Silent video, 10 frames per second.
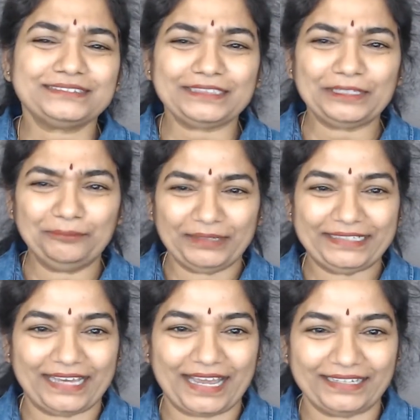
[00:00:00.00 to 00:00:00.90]
my
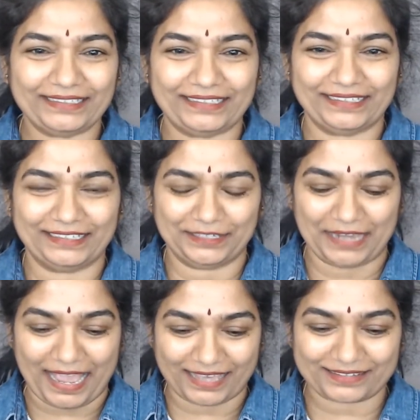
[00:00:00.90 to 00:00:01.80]
dad, he
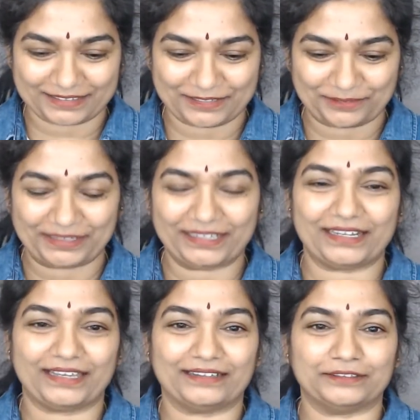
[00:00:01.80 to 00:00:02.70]
asked one day, like
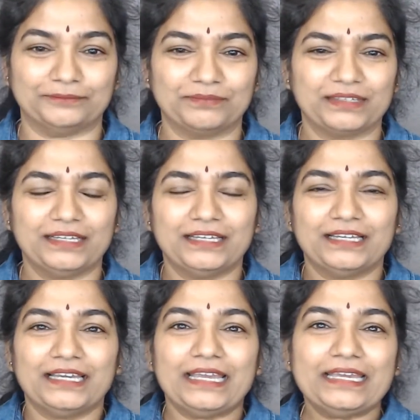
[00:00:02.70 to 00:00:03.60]

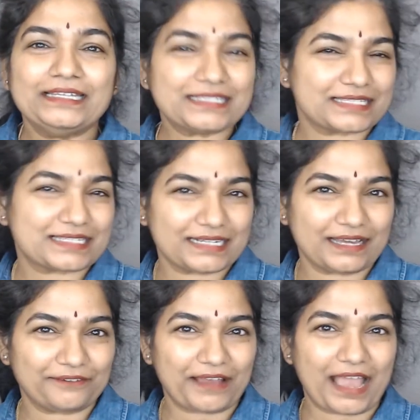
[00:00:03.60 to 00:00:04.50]
instead of
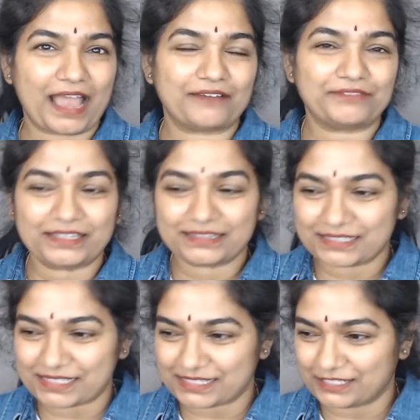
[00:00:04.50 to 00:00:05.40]
having this
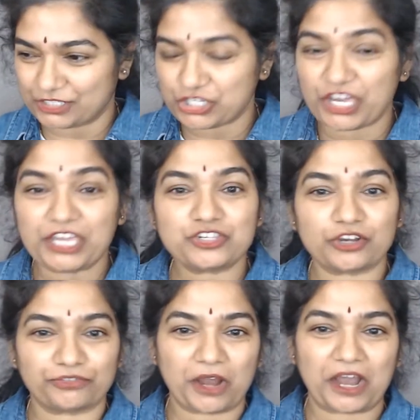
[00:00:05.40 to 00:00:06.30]
change of
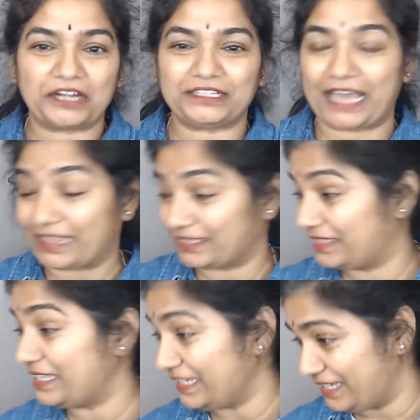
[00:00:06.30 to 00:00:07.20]
heart at the
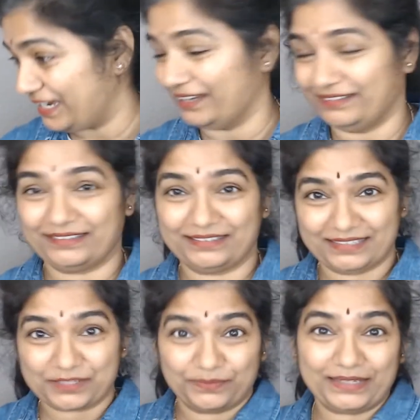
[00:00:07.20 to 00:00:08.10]
end, this
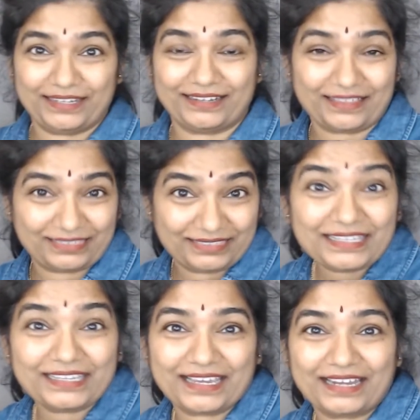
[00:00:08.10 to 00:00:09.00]
villain at the
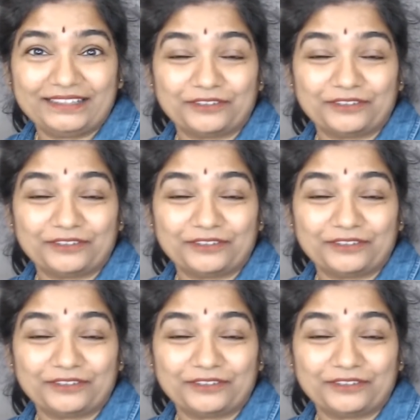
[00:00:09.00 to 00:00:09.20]
end of the